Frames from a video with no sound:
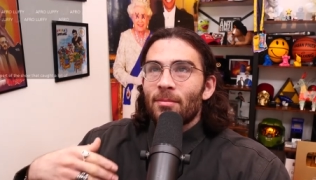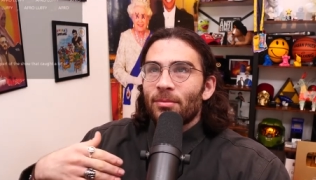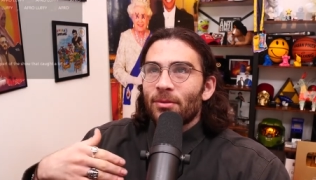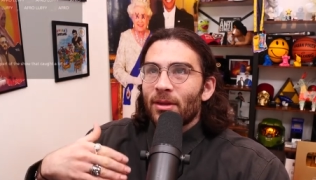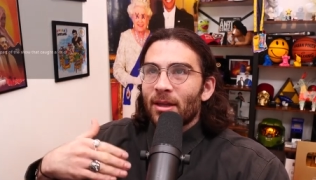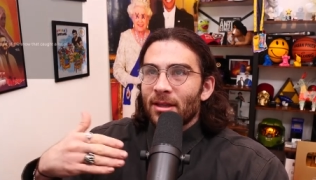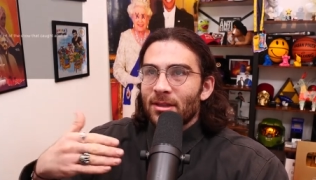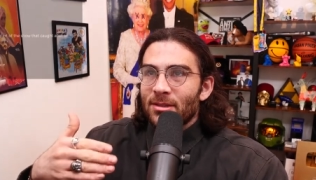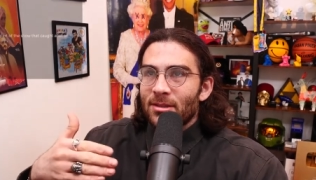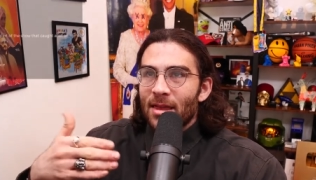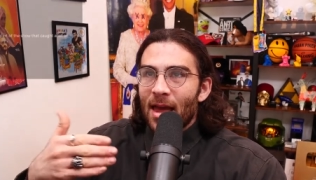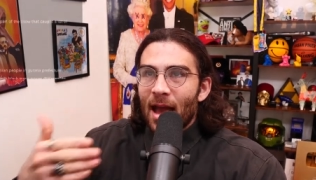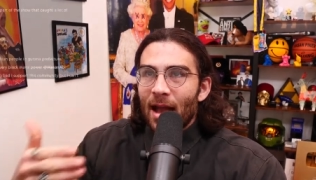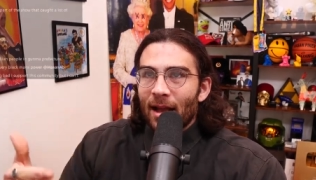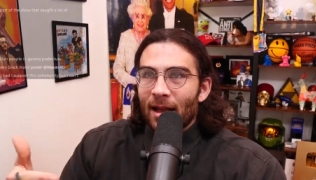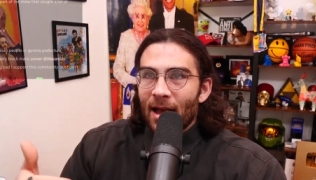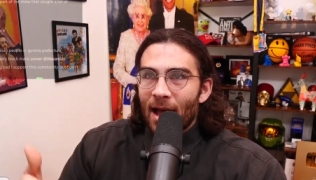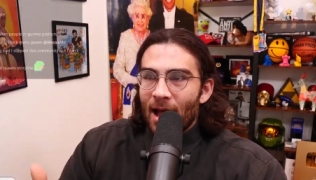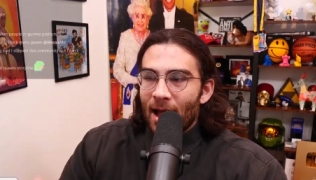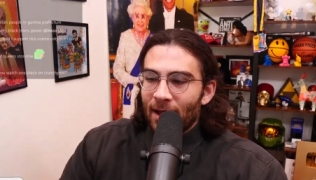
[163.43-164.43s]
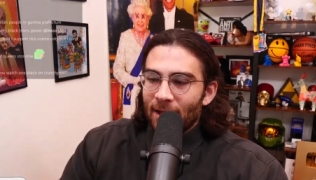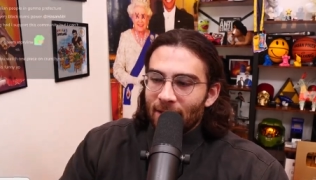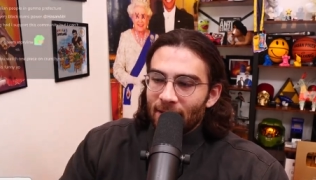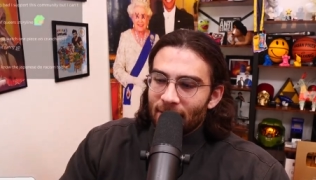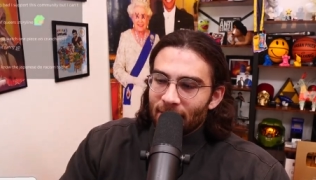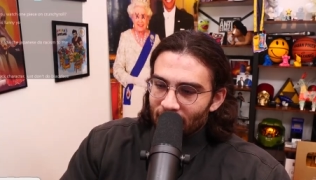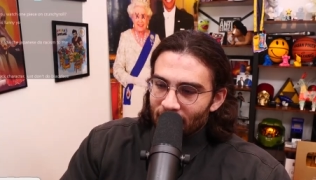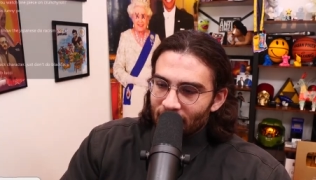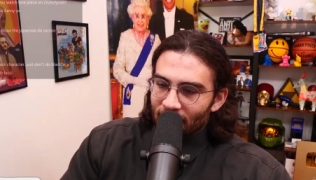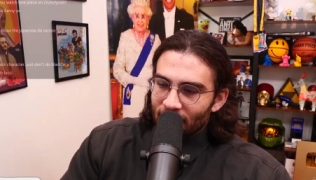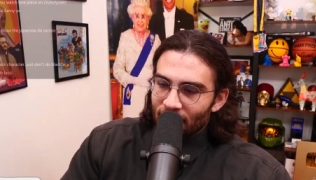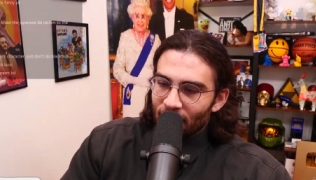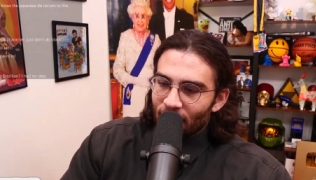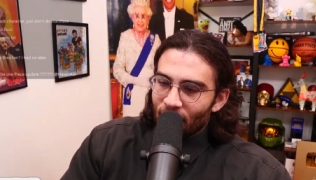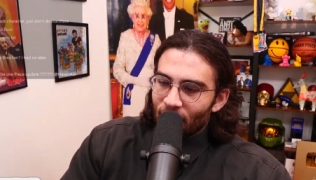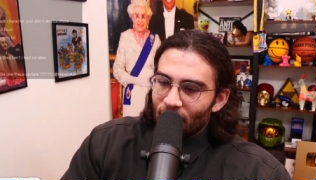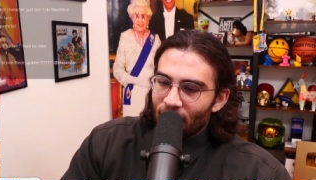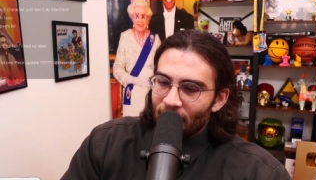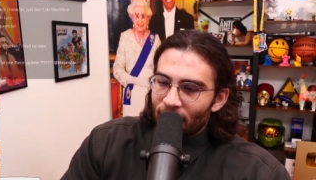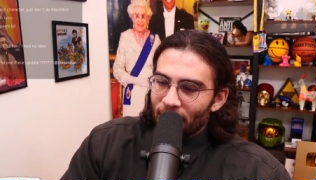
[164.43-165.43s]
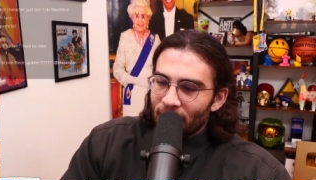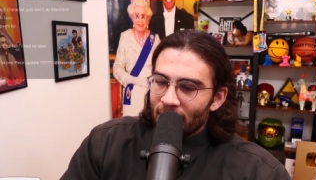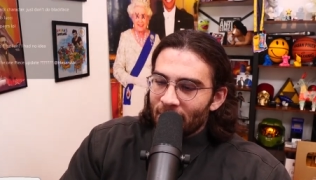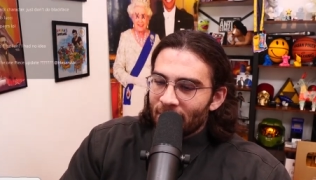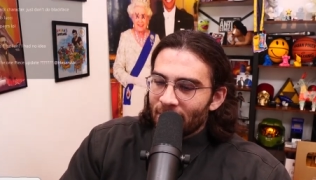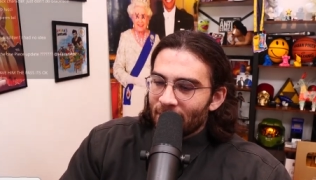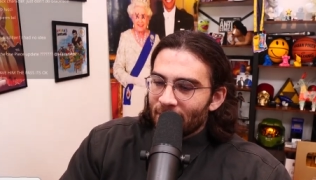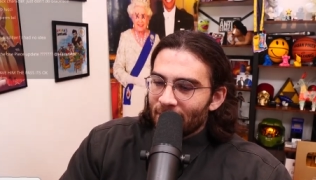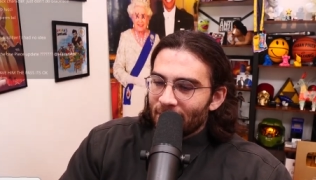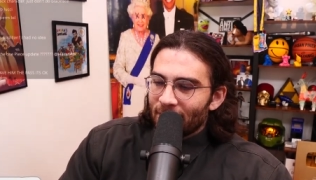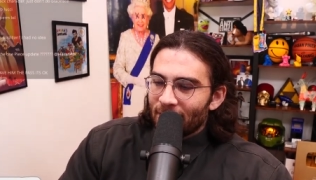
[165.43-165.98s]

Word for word: It's that kind. You know what I mean?